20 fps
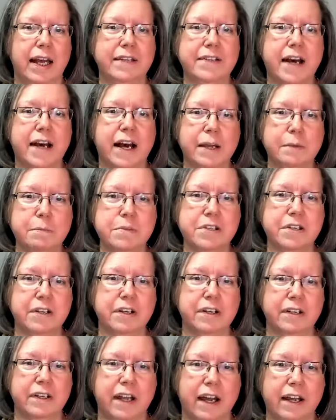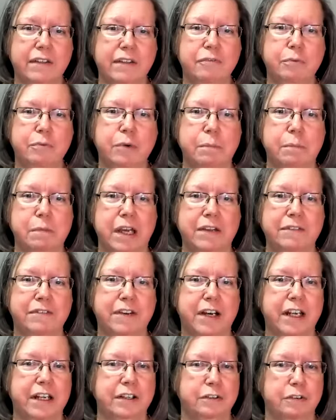At times in our life, we may
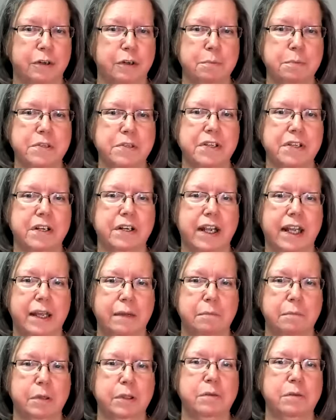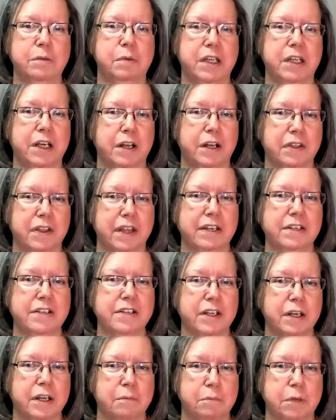find groups that are able to be
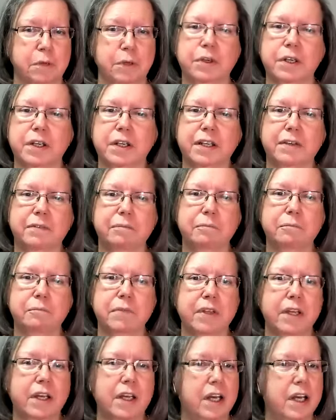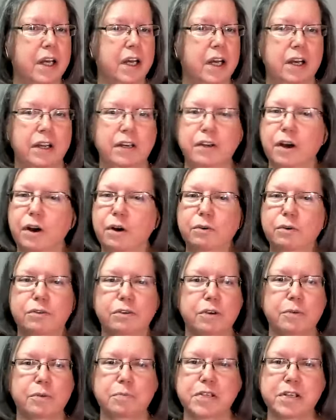authentic community. No
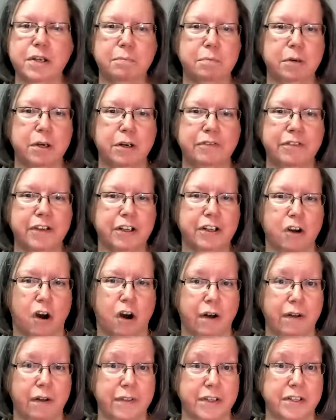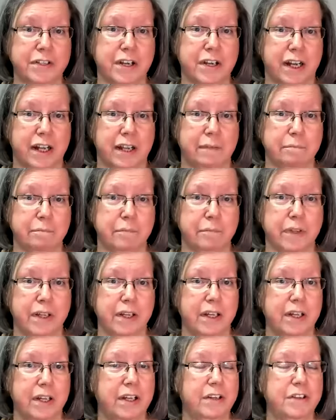groups are perfect all the time
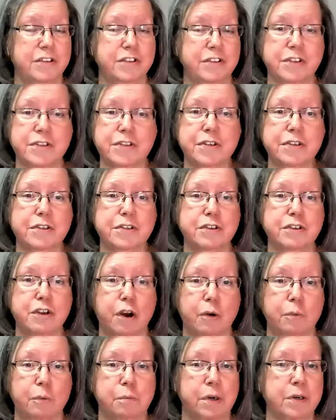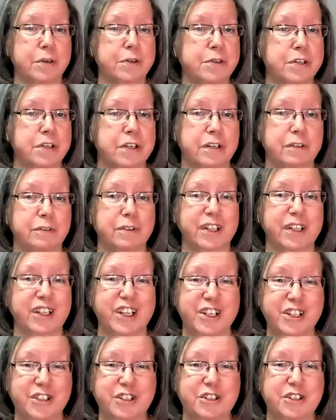just as no person in a
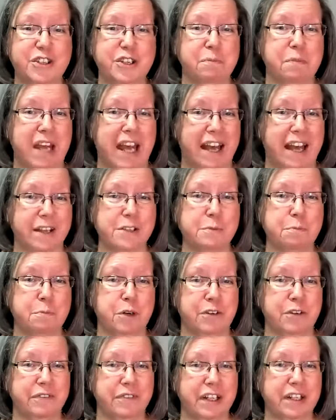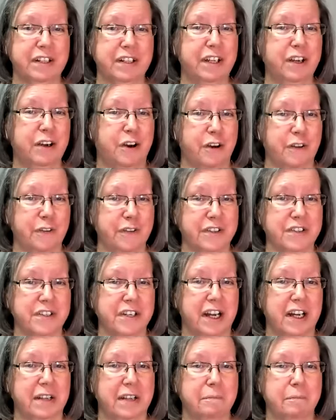relationship acts perfectly all the
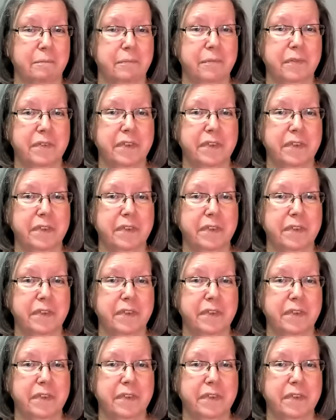time.